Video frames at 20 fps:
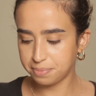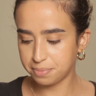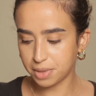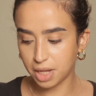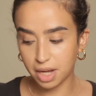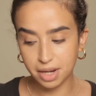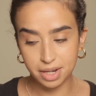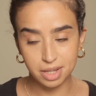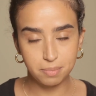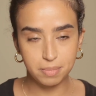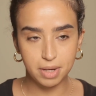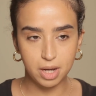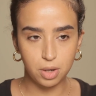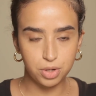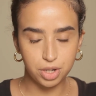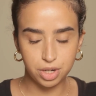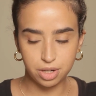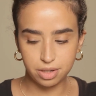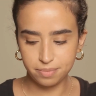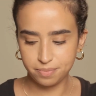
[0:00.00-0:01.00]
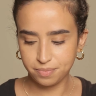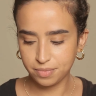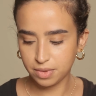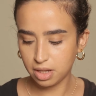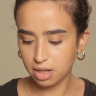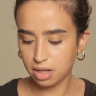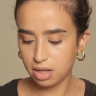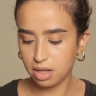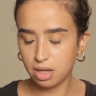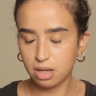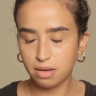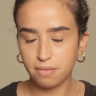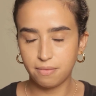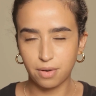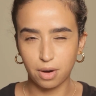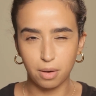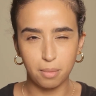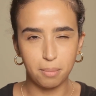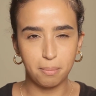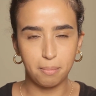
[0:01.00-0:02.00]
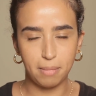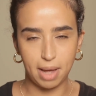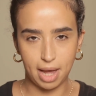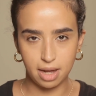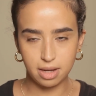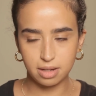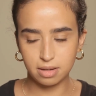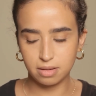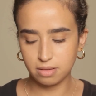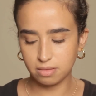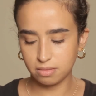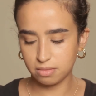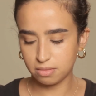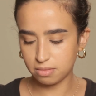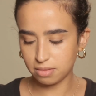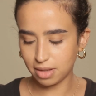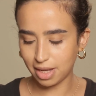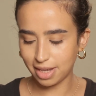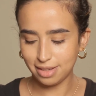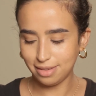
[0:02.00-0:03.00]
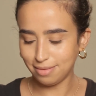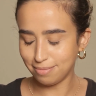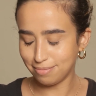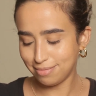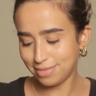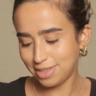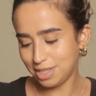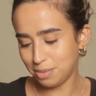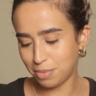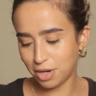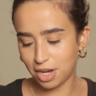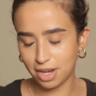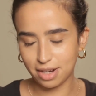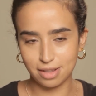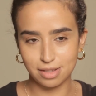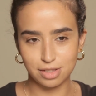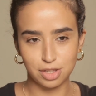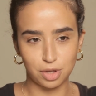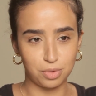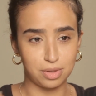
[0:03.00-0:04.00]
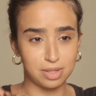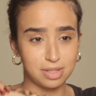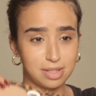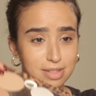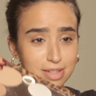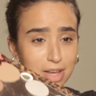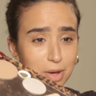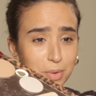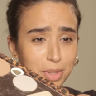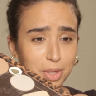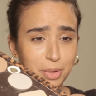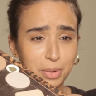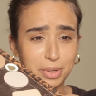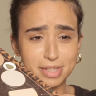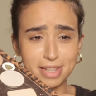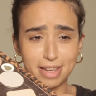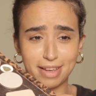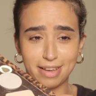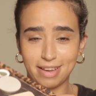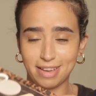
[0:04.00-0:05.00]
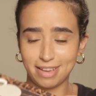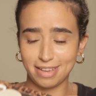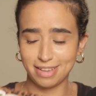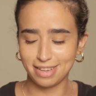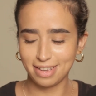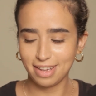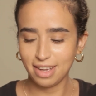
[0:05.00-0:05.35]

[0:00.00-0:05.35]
blotting powder from MAC. I depotted, so this is how it looks like.